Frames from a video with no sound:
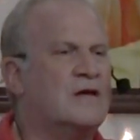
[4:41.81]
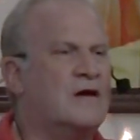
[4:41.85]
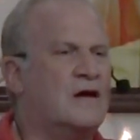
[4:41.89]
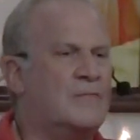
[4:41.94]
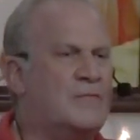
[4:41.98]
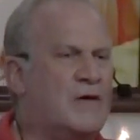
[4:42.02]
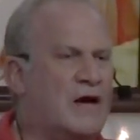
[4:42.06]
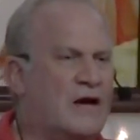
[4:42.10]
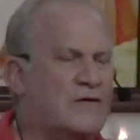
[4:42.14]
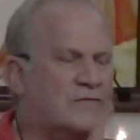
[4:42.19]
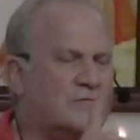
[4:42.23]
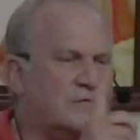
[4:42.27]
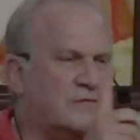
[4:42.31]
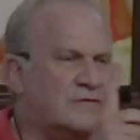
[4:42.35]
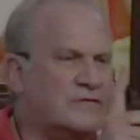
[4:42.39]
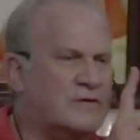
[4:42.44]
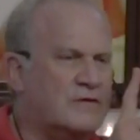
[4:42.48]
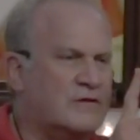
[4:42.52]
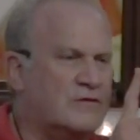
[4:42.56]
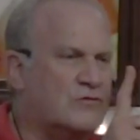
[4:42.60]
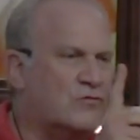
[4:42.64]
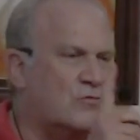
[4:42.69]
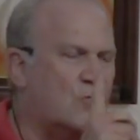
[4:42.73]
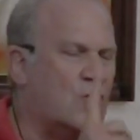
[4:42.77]
about
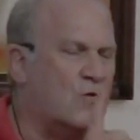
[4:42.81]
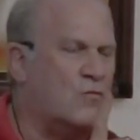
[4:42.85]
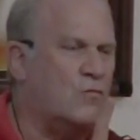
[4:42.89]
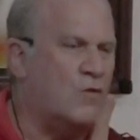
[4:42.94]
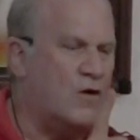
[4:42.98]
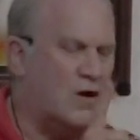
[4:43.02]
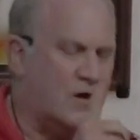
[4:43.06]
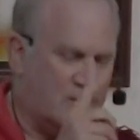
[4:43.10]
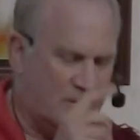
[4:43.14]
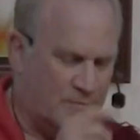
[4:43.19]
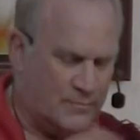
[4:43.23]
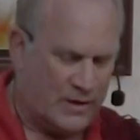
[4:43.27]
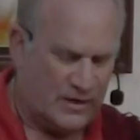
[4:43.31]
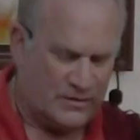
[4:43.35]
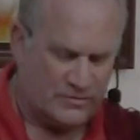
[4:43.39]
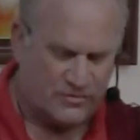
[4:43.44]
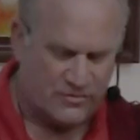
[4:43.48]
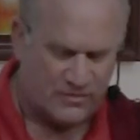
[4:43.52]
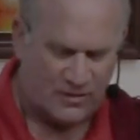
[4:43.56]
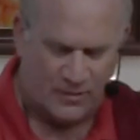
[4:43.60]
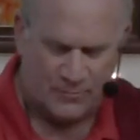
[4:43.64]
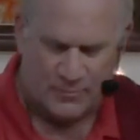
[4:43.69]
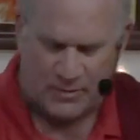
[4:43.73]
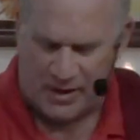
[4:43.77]
it's all one, about
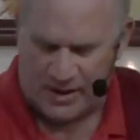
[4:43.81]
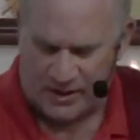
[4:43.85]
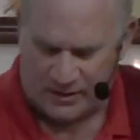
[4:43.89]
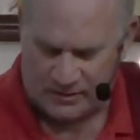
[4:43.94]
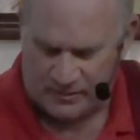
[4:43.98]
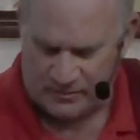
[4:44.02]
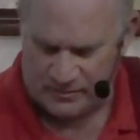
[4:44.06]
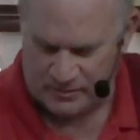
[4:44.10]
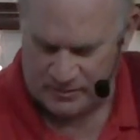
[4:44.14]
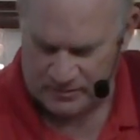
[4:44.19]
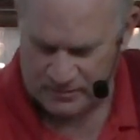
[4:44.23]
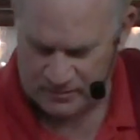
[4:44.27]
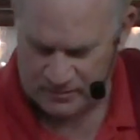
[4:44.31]
sub-ek.